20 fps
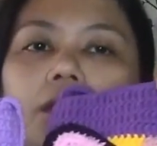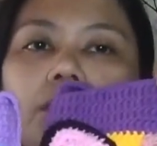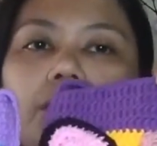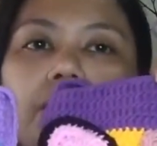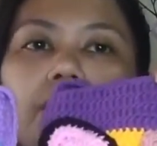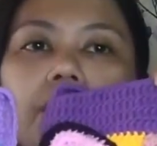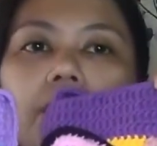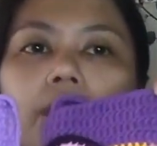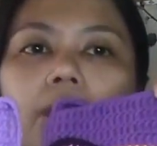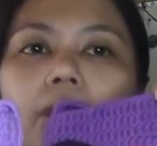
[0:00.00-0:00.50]

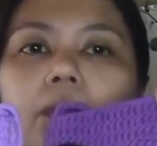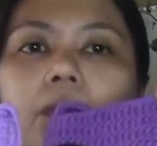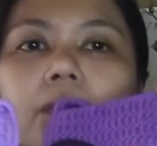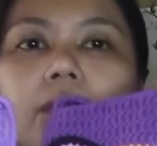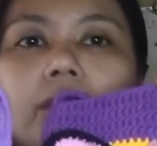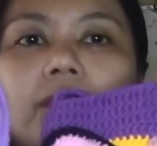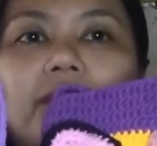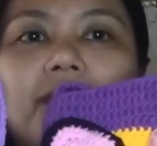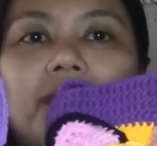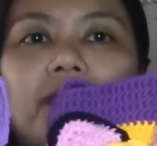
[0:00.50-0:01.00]

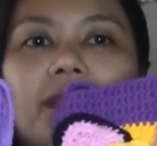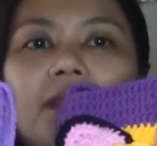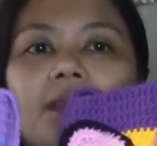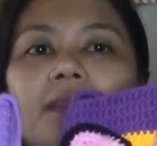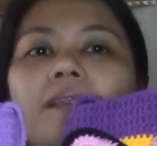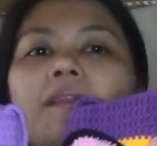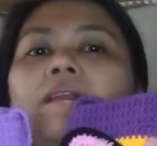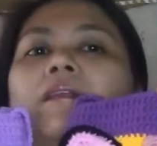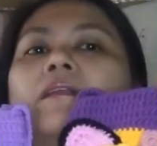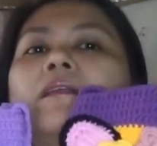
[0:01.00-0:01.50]
So
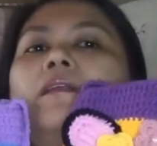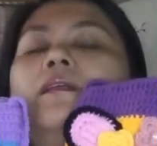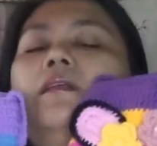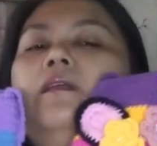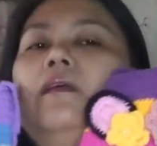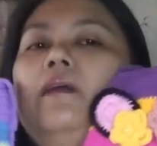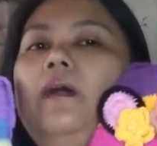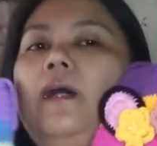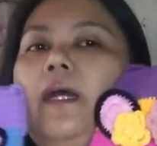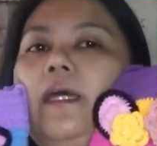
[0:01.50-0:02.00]

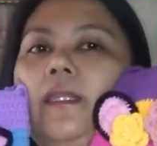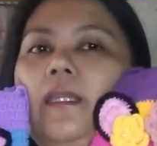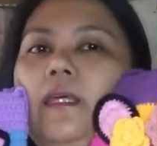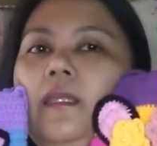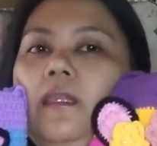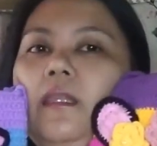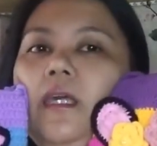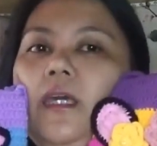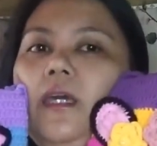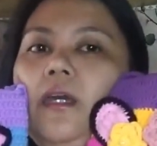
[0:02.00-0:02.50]
I
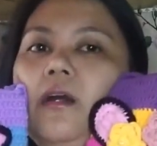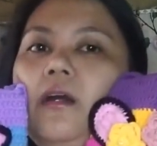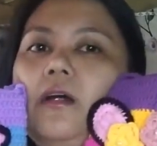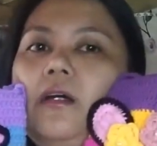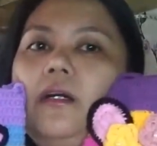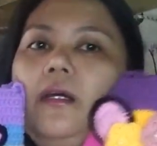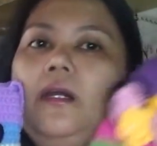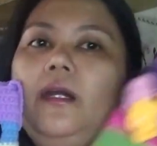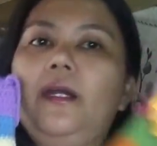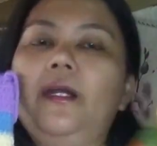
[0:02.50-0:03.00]
think they
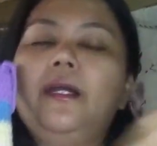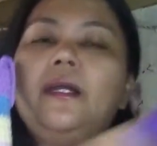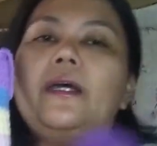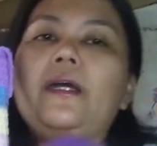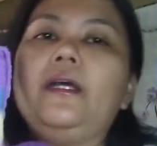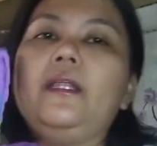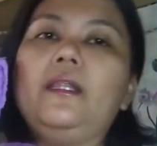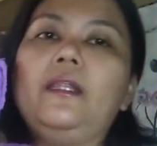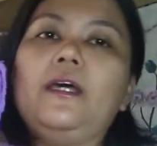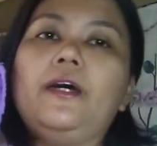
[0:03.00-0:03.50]
are
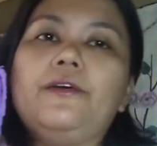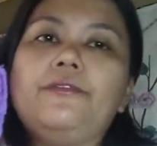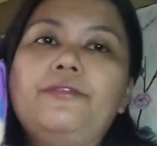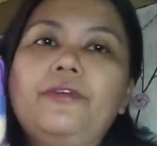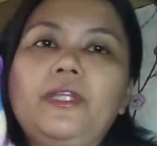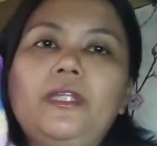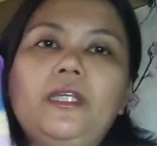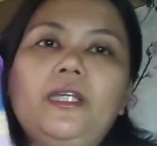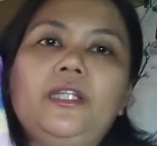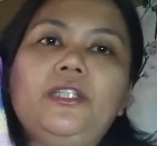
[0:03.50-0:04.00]

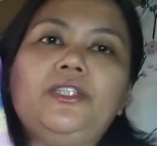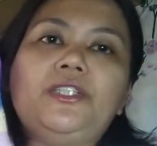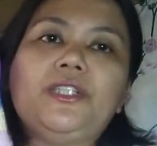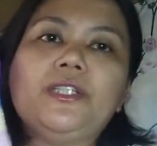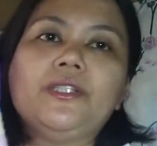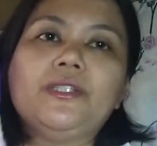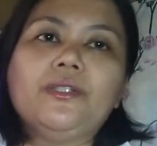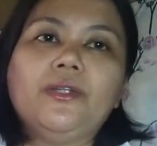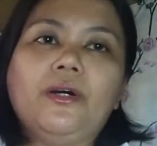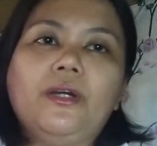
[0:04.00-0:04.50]
11
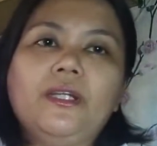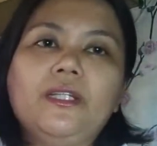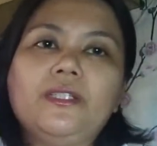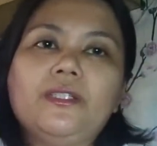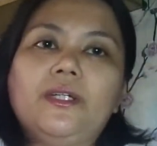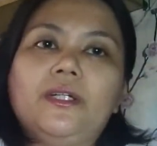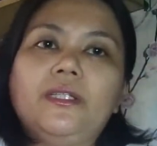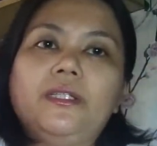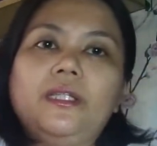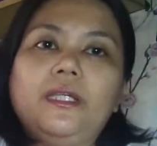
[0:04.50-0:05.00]
inches
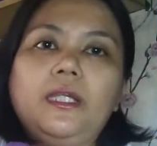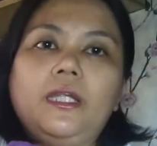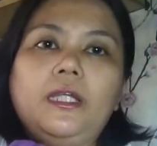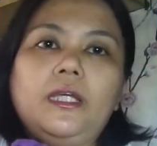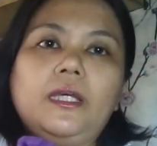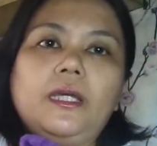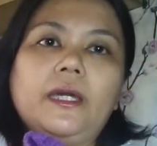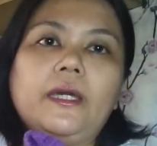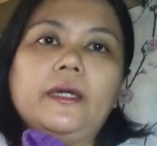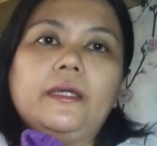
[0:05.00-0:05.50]

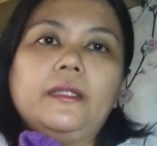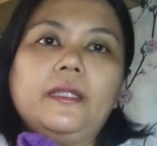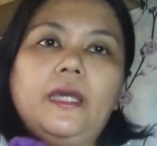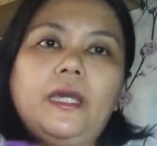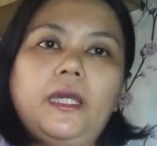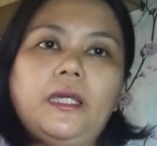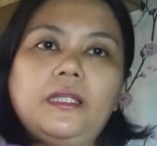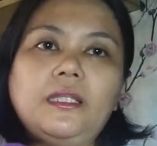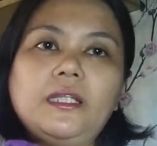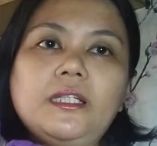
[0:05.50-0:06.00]
horizontally and
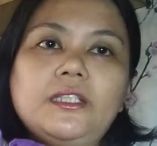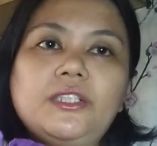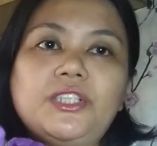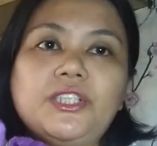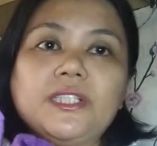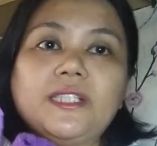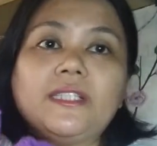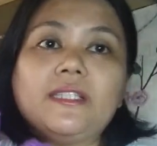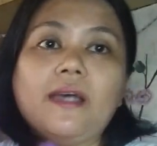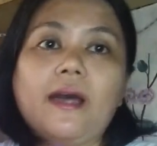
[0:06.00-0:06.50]
8
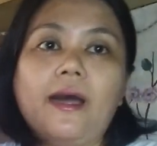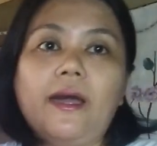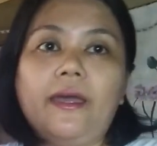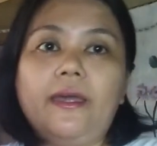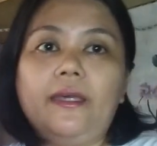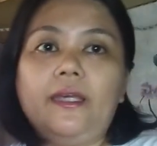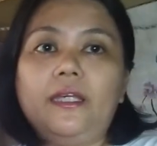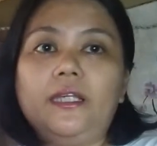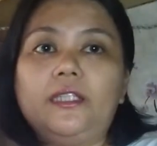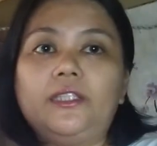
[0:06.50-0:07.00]
inches
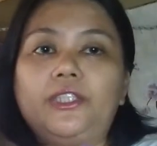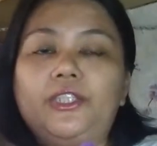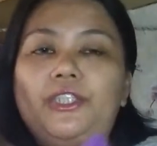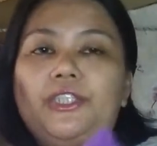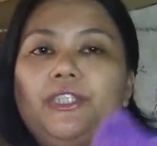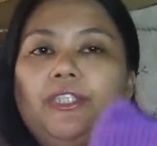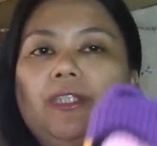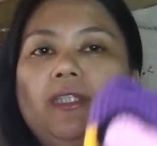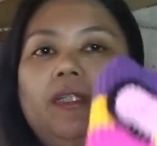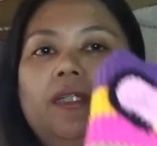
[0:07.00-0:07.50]
high
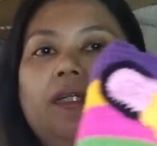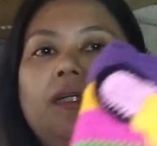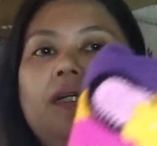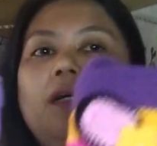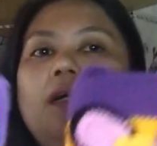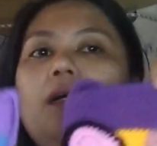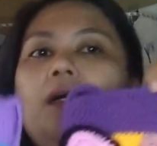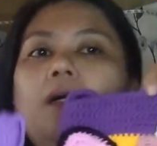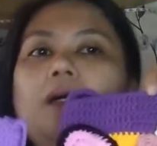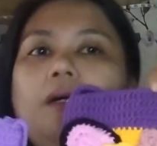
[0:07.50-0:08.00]
each,
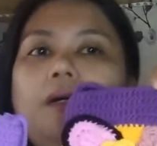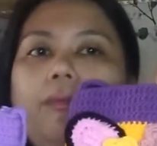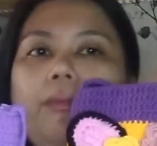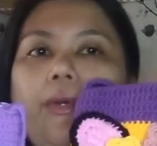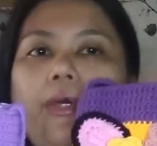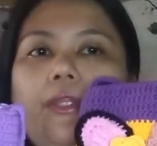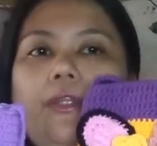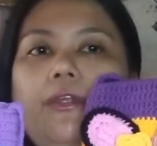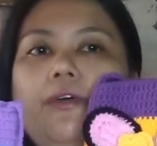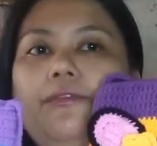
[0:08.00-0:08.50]

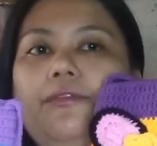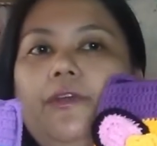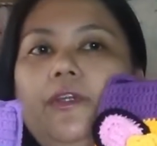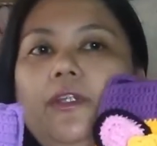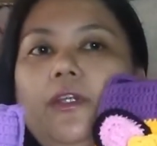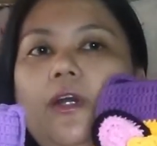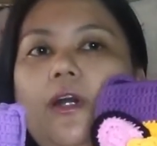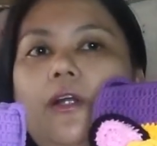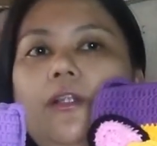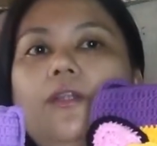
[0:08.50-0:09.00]
with
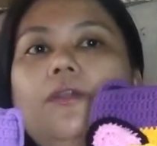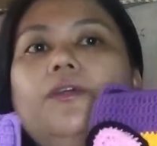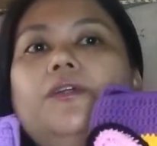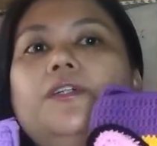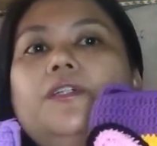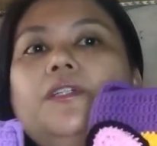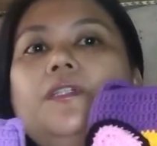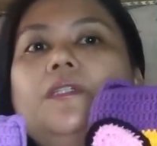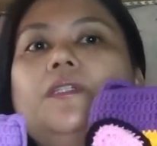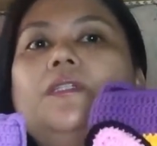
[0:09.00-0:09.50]
different
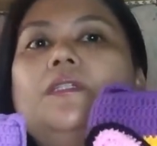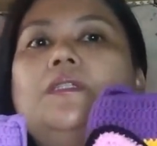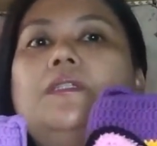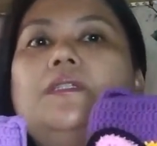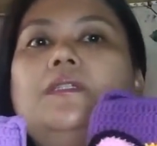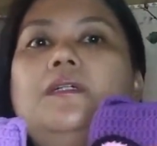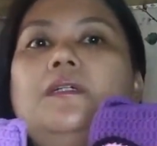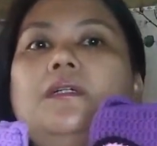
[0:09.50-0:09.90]
colors.